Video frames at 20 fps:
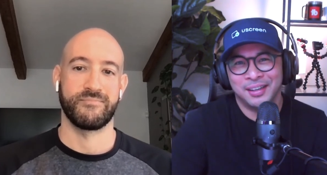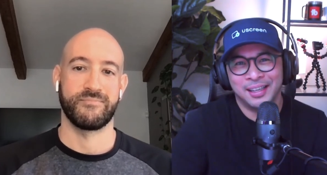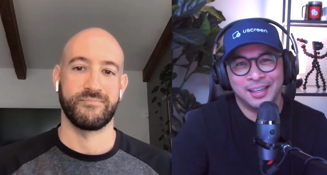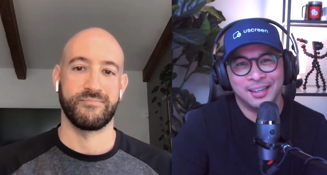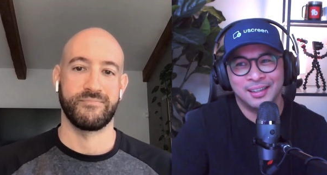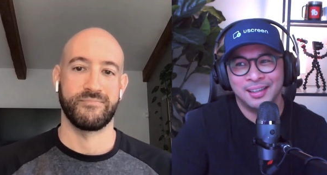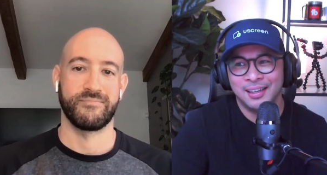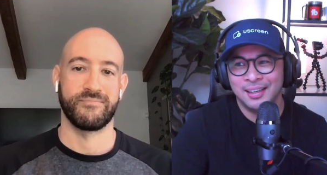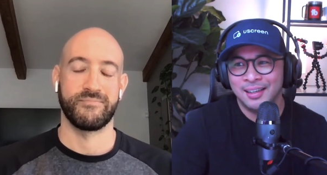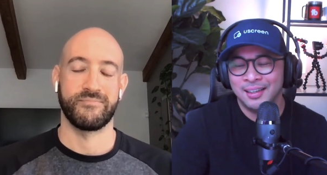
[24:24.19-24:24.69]

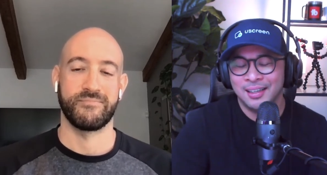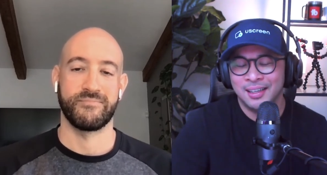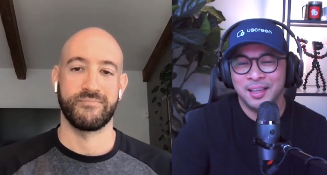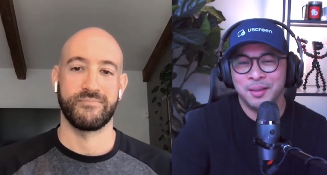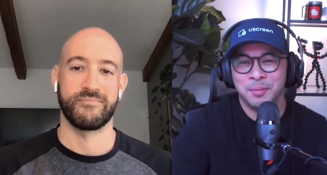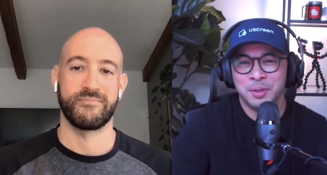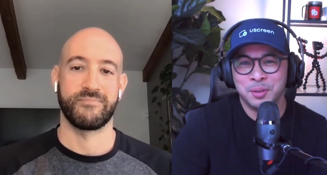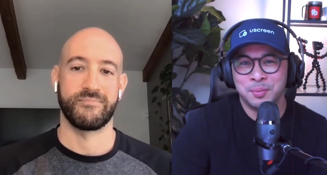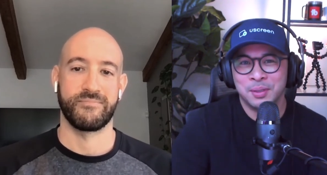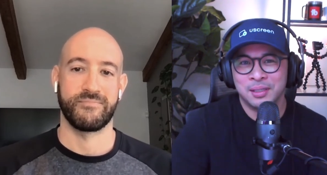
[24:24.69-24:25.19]
Speaker 1: Like
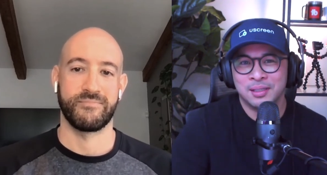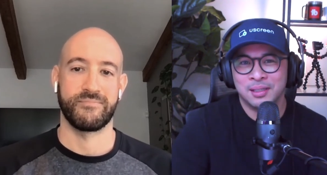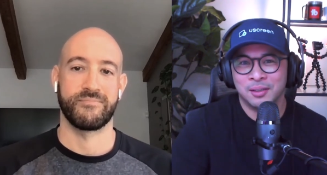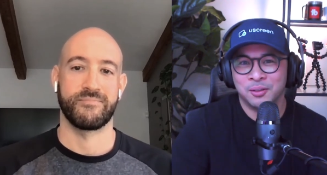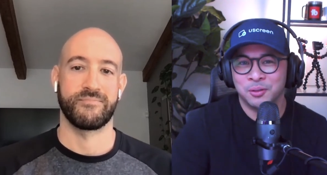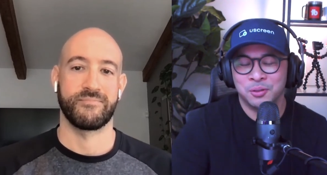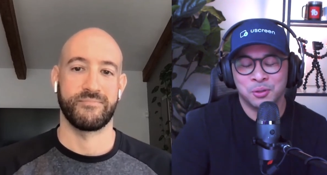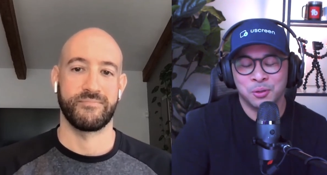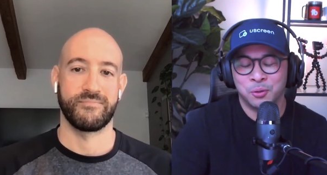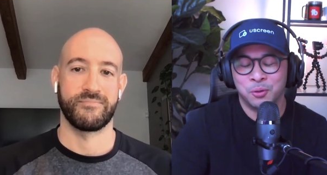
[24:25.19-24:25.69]
it must be
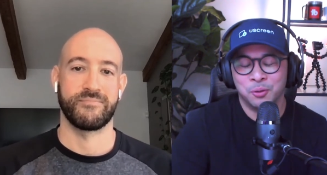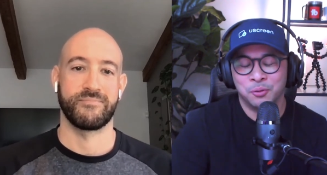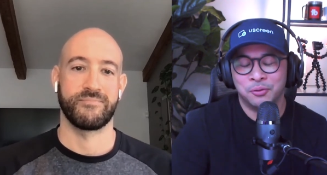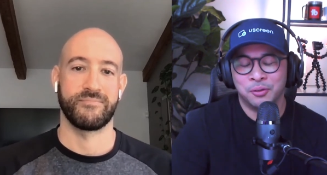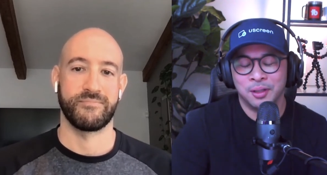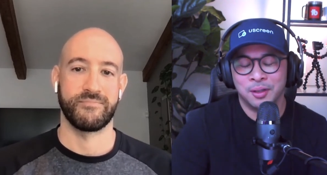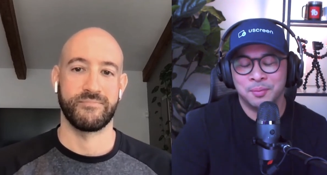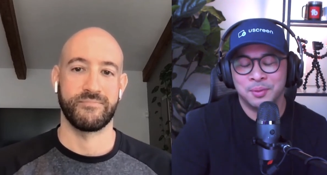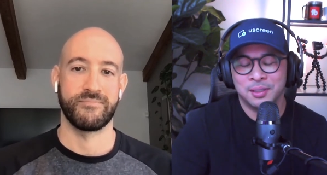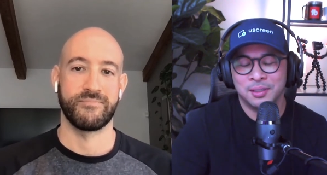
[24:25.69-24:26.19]
so so cool
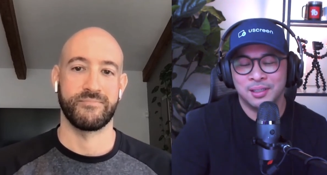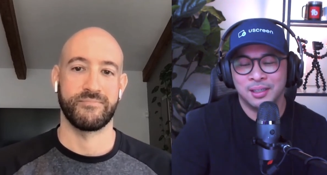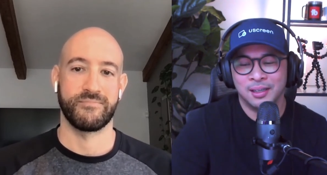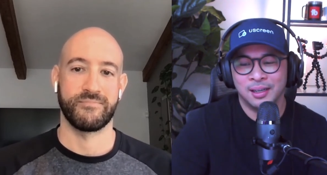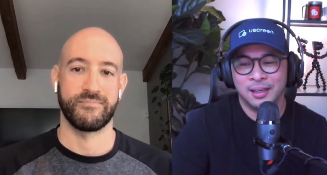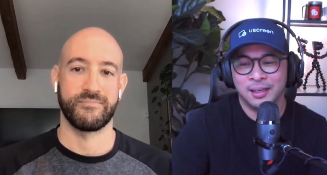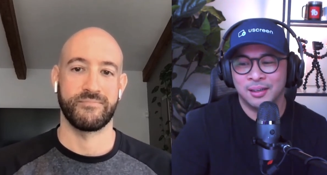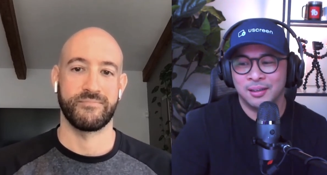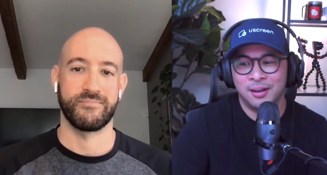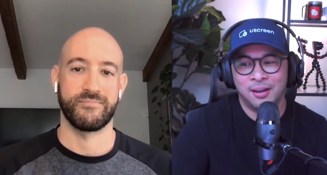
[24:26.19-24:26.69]
for them to see
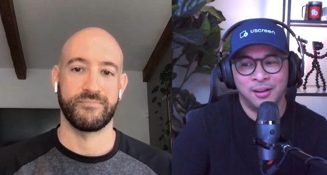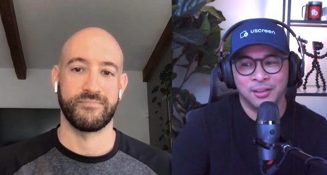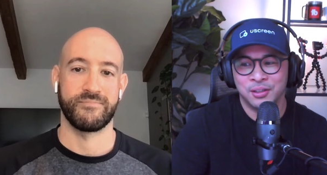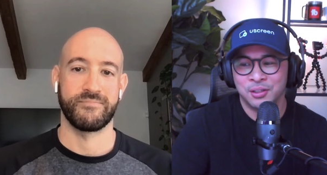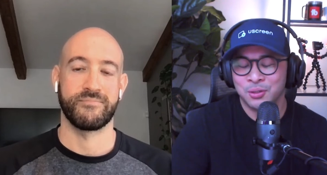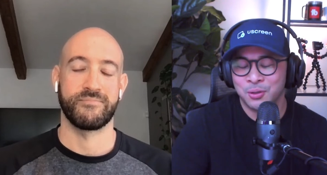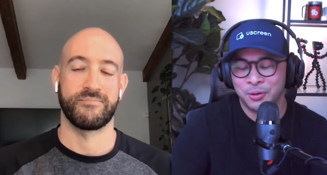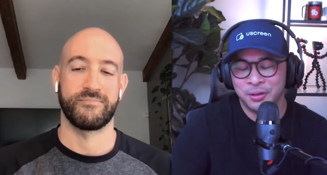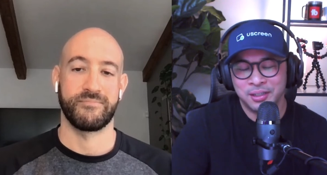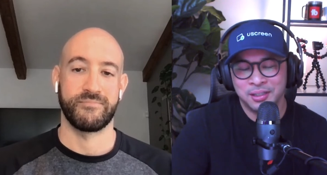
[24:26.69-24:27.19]
like all the
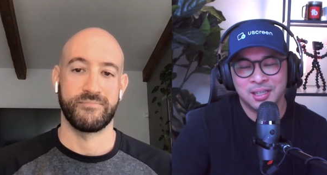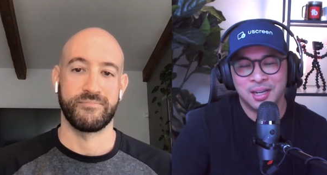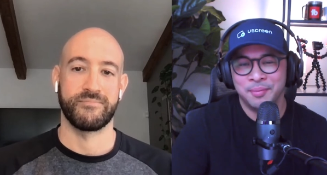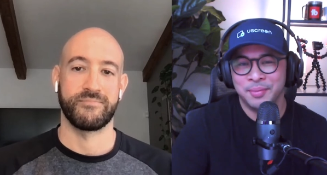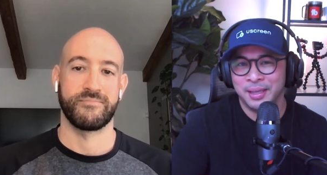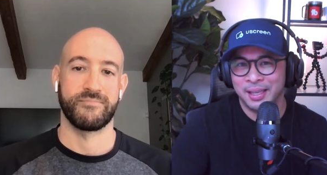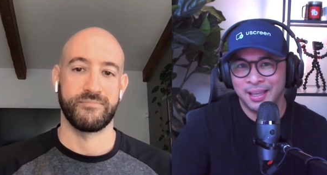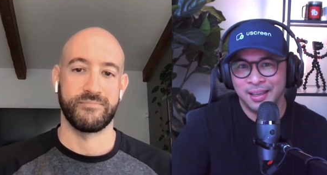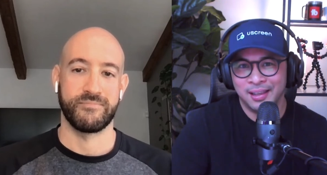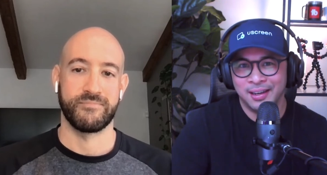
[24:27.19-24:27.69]
stories
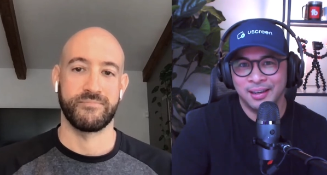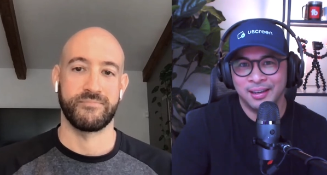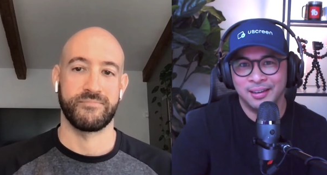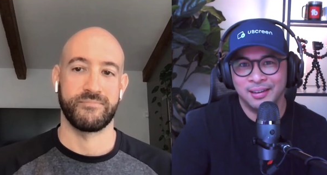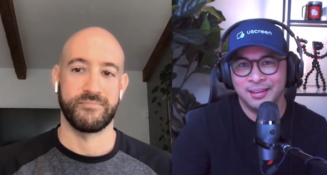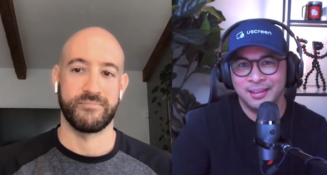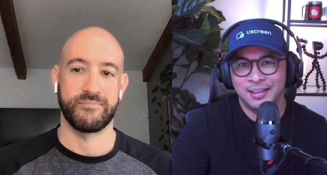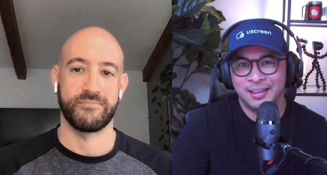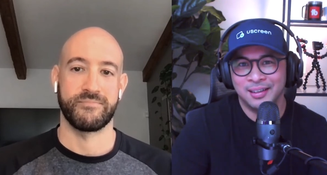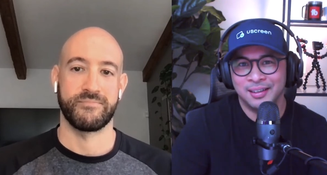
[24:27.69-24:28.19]
coming in
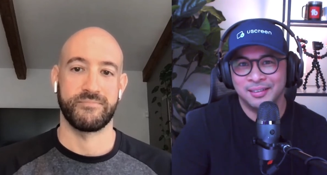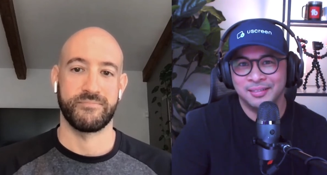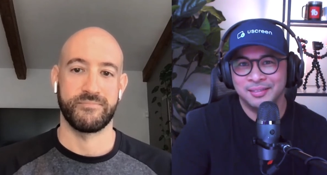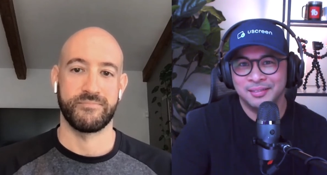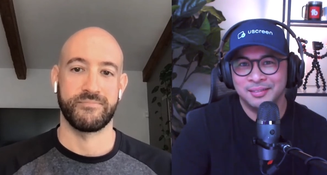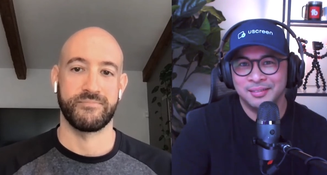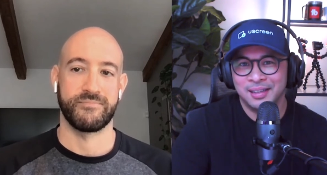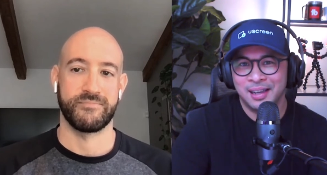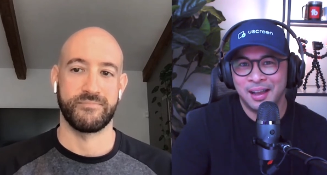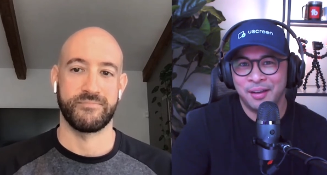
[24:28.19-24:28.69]
and, you know,
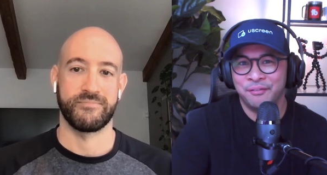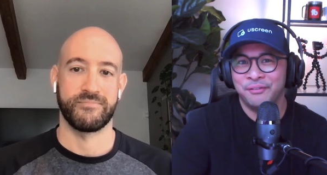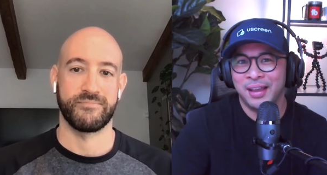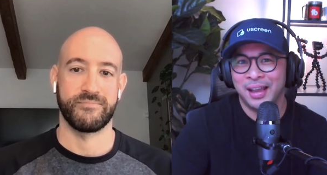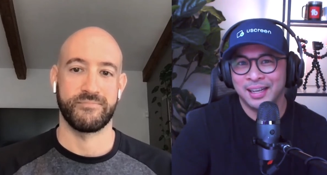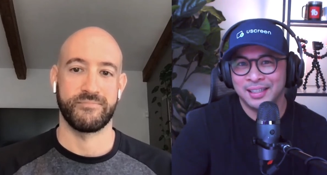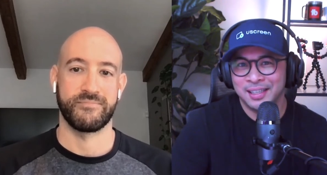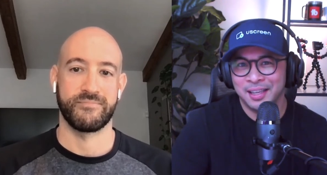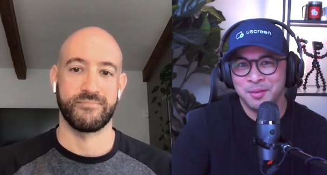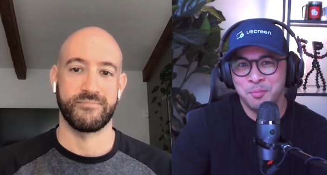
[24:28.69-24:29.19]

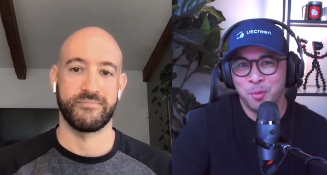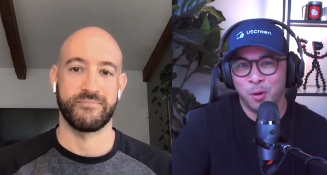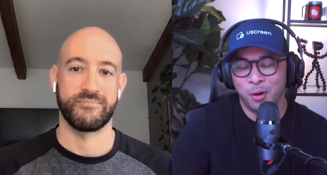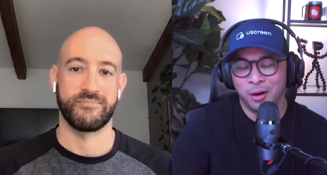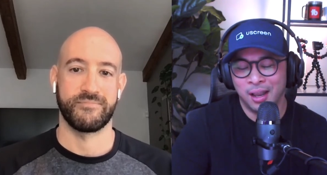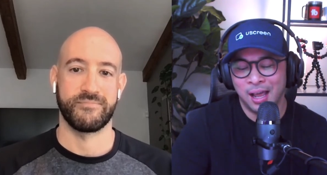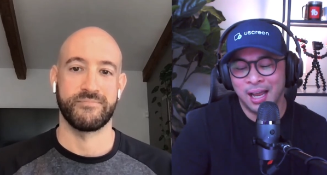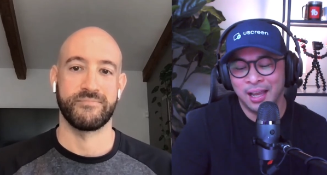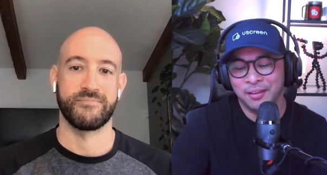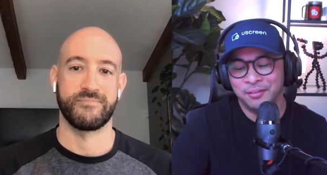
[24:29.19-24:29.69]
affecting
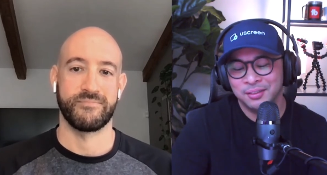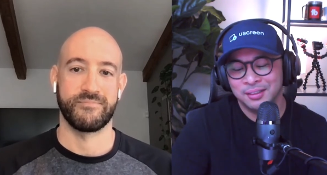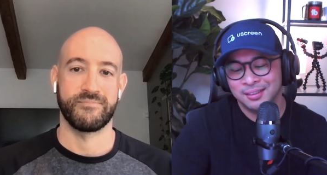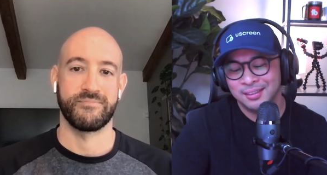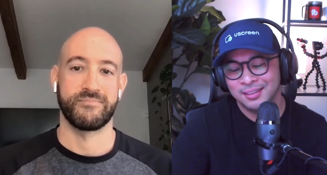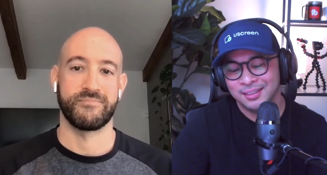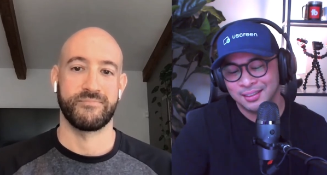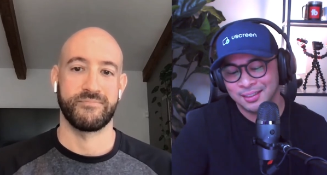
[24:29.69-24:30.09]
more lives.